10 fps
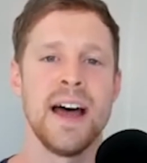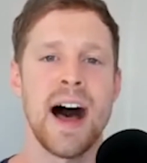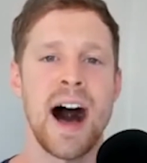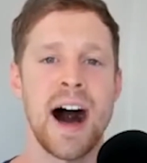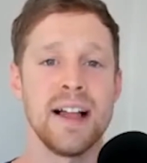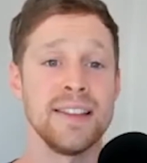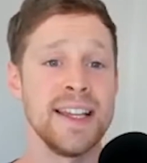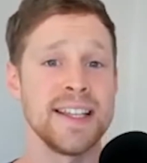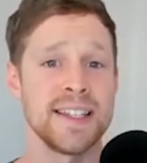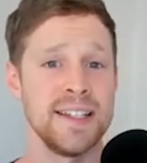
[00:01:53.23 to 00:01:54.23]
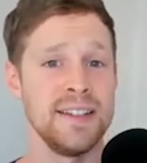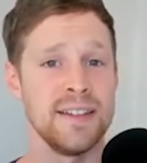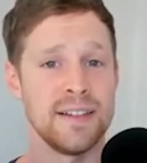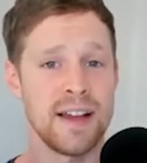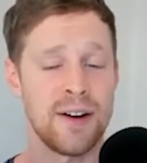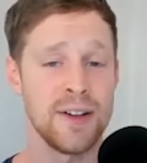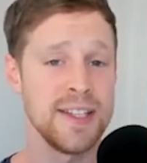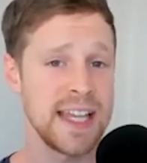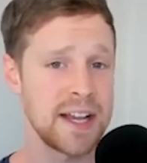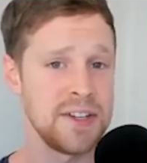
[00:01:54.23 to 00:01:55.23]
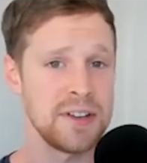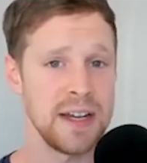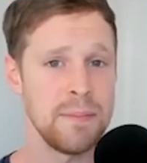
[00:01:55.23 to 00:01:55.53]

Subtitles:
are listed on secondary